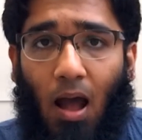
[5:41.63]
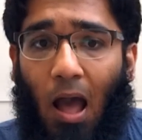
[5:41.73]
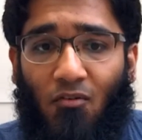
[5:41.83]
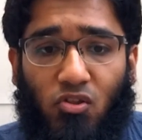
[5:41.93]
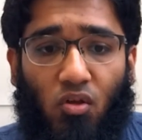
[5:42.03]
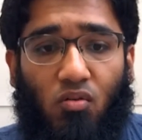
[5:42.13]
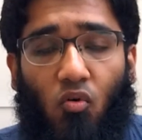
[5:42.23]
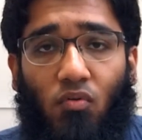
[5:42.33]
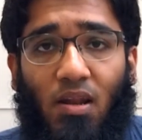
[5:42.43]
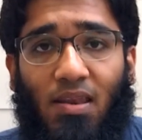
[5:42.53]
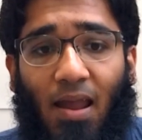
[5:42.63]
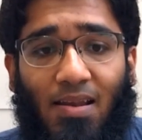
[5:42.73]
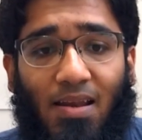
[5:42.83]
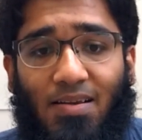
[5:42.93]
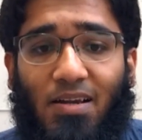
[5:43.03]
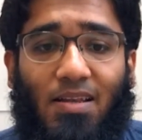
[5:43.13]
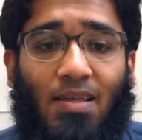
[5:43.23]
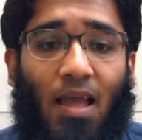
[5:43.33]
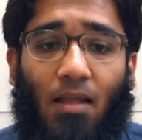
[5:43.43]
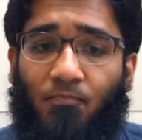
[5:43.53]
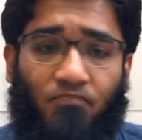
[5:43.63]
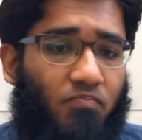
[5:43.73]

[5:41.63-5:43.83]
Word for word: I will just go with a 980 Ti.